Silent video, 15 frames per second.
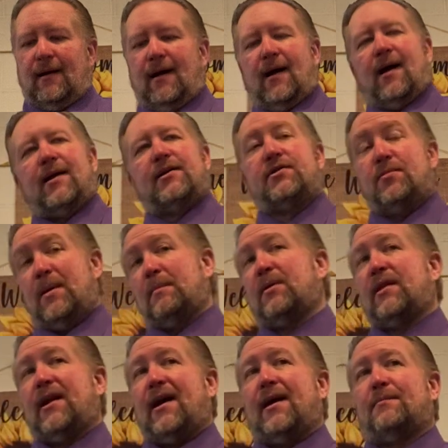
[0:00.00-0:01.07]
Do you
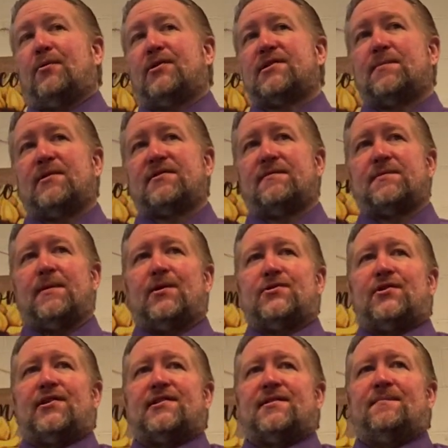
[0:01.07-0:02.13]
remember the 9 principles of
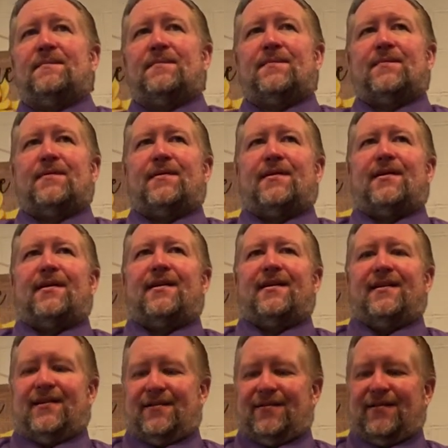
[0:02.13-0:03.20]
spiritualism?
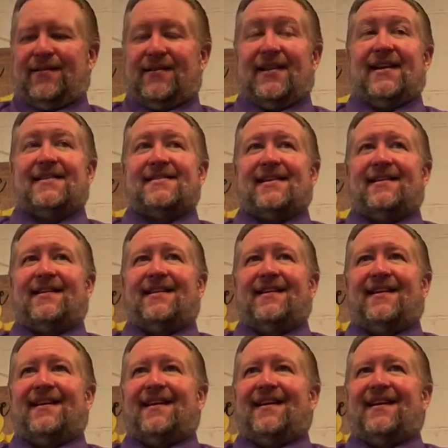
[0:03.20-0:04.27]
These?
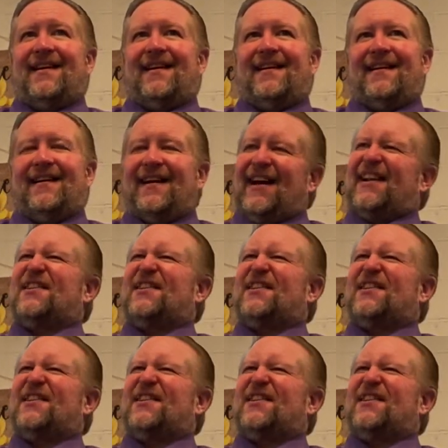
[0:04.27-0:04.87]
I